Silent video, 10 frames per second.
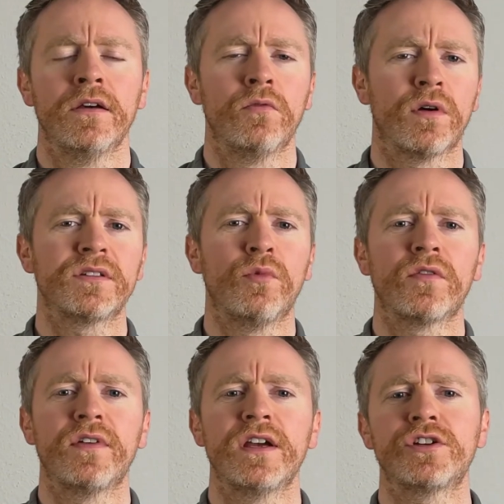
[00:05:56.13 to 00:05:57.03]
What is the
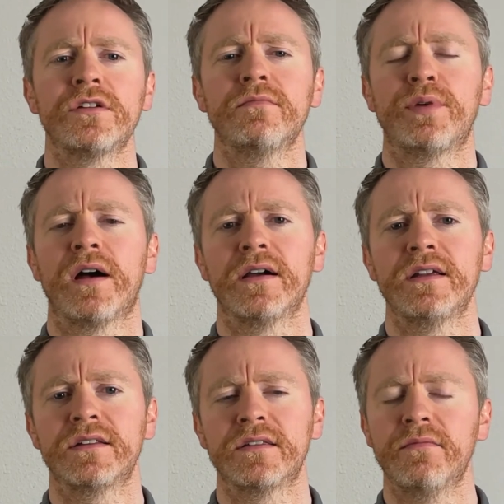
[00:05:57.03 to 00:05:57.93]
motivation
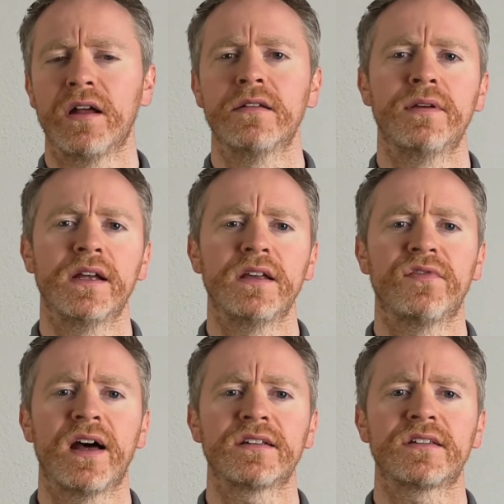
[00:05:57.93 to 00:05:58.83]
behind the Motte
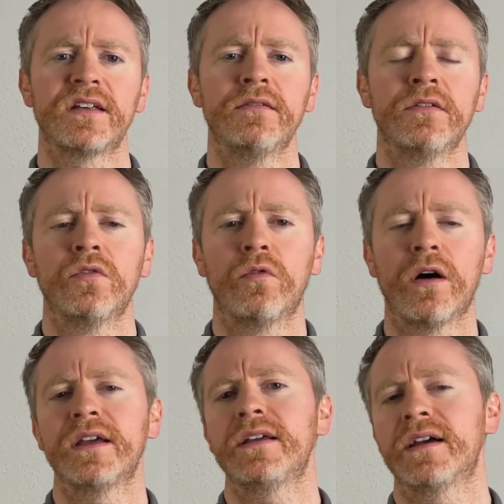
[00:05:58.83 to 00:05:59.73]
fallacy?
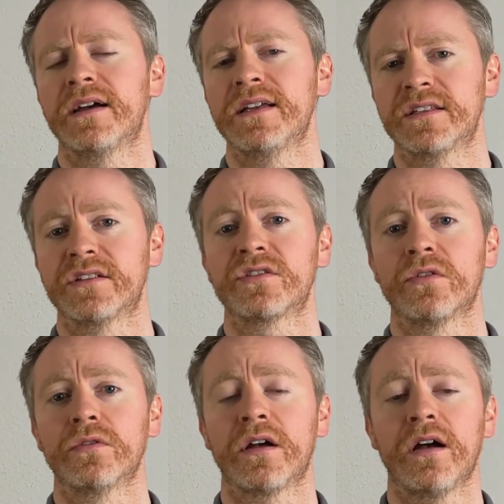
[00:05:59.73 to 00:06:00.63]
Why is it
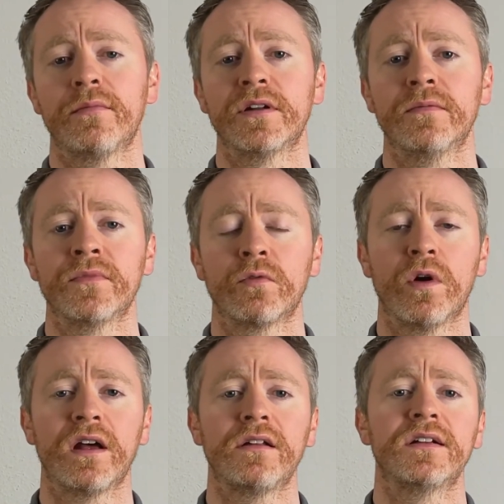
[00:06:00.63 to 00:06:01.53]
so common?
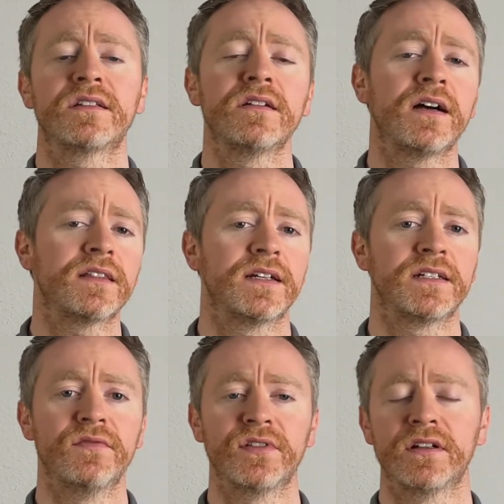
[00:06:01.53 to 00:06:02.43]
Well, it's not that
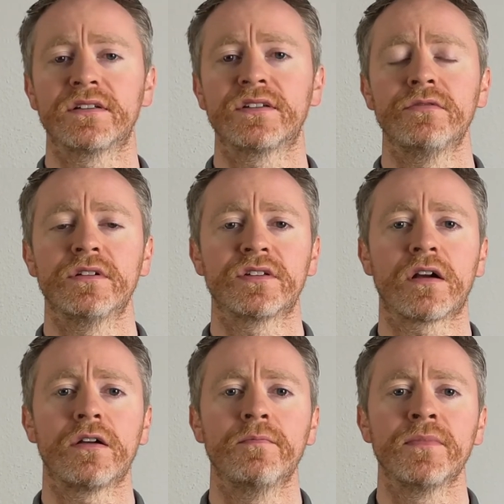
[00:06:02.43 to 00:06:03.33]
difficult
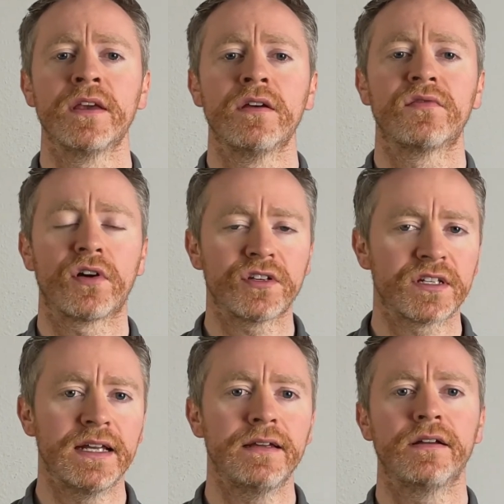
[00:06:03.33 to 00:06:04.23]
discern.
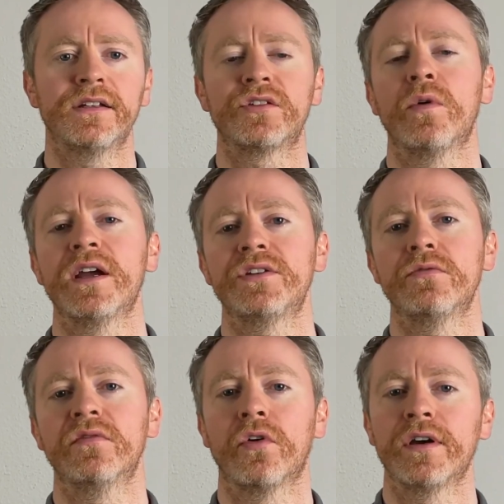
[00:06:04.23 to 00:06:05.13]
Firstly, it's a way to
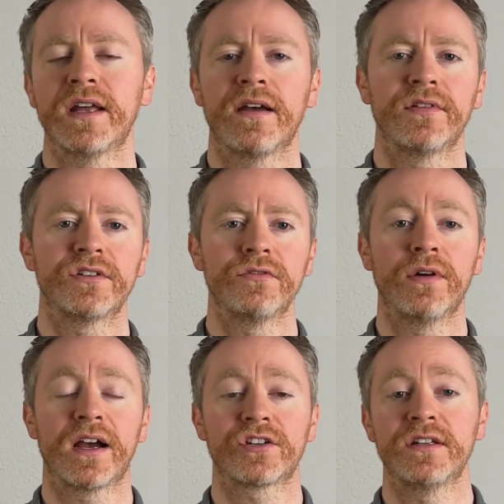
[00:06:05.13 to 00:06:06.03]
avoid having to
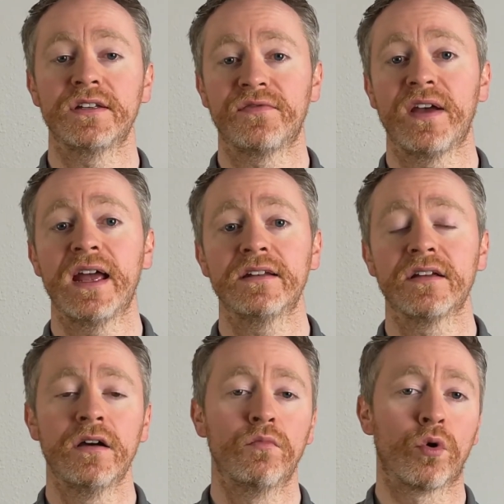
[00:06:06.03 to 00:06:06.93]
actually defend
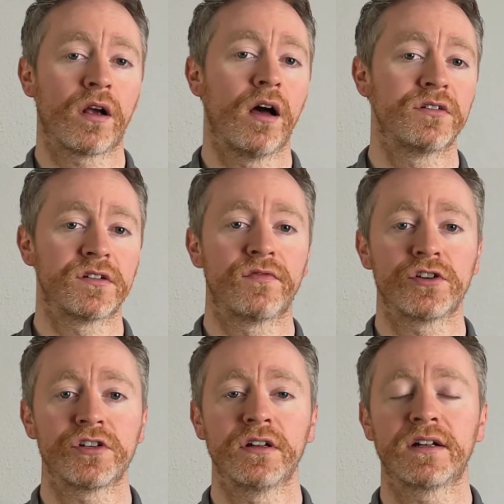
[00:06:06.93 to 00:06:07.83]
more
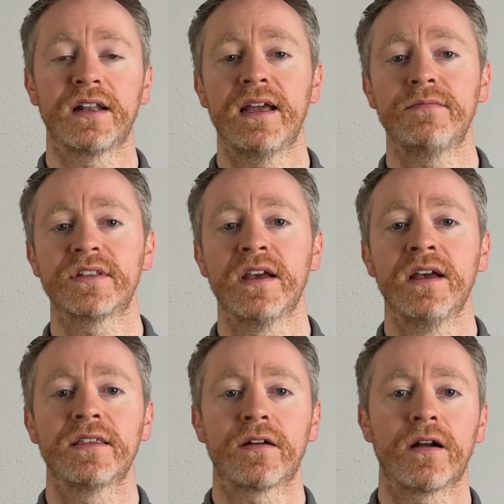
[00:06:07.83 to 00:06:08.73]
controversial claims
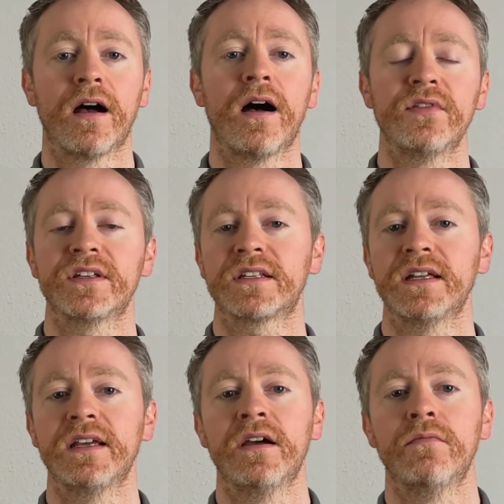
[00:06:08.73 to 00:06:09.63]
that are
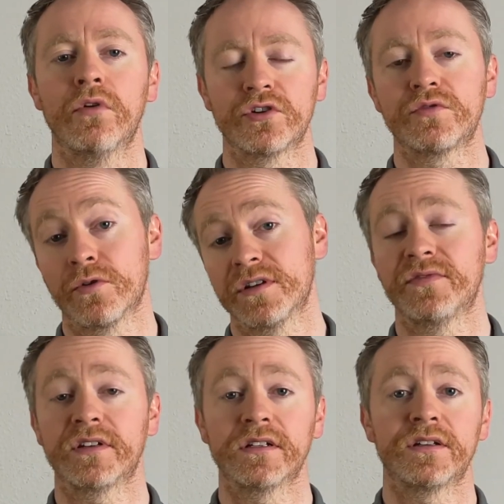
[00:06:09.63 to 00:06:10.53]
obviously much more
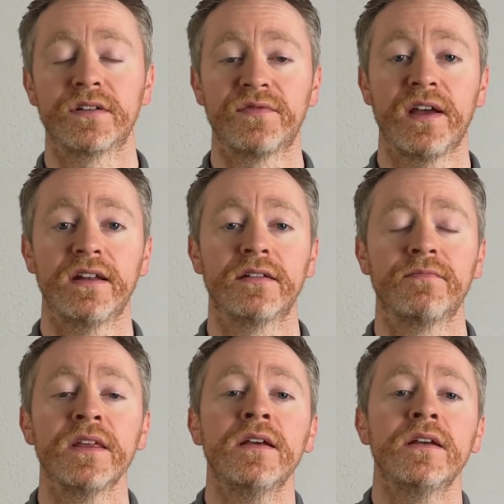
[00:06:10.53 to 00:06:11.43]
difficult to defend.
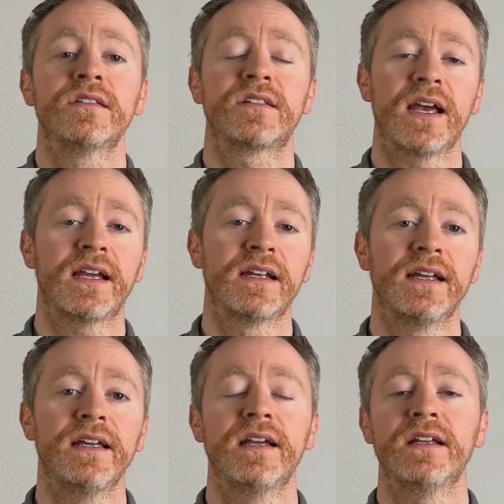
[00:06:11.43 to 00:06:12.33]

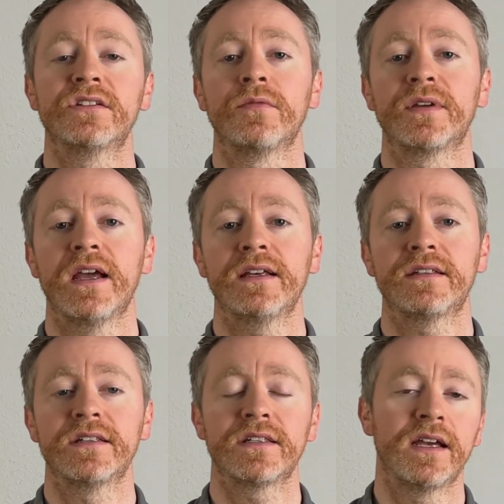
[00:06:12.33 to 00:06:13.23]
Secondly, in some
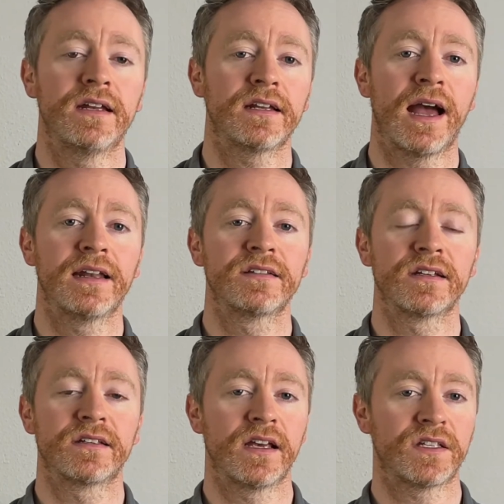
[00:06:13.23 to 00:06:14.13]
cases, it can
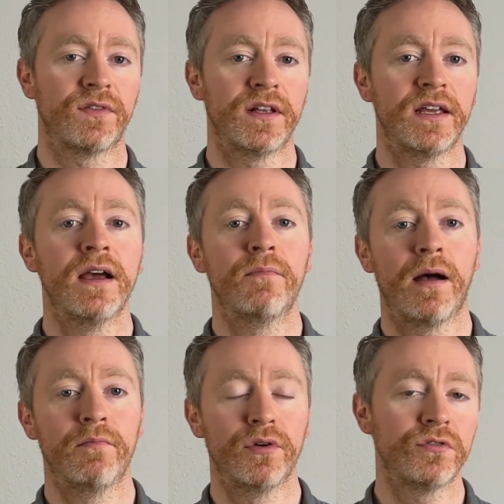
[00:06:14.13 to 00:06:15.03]
successfully
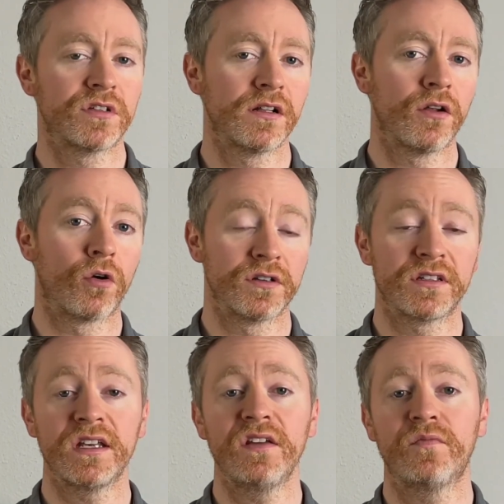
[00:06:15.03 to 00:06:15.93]
bamboozle or
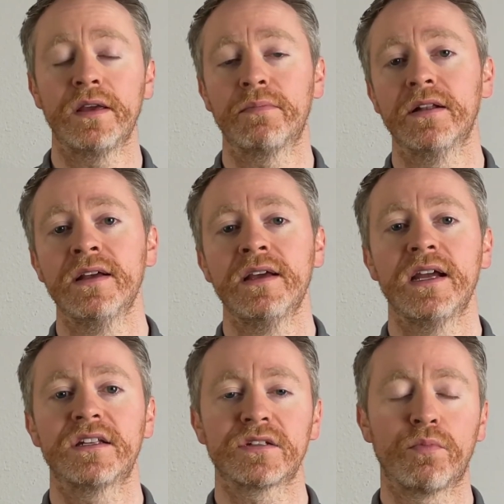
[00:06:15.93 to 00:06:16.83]
deceive people
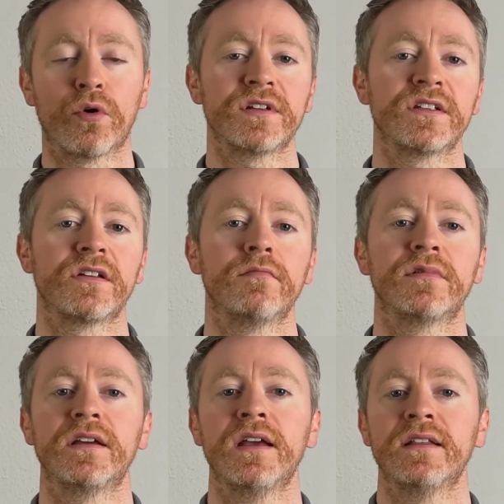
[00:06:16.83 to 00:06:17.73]
into supporting
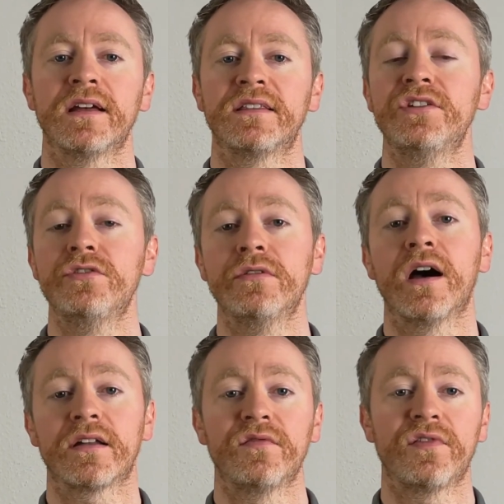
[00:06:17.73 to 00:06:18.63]
something that they do
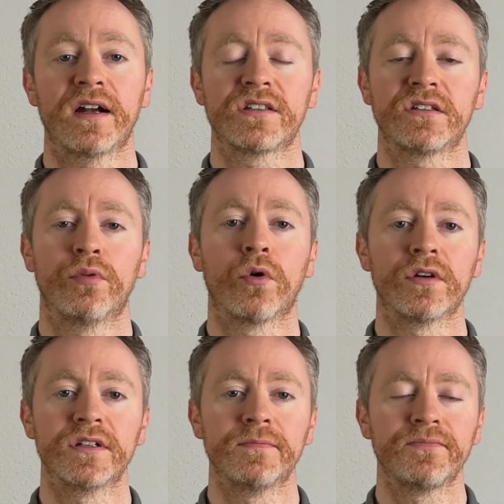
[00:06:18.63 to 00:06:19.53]
not in fact support.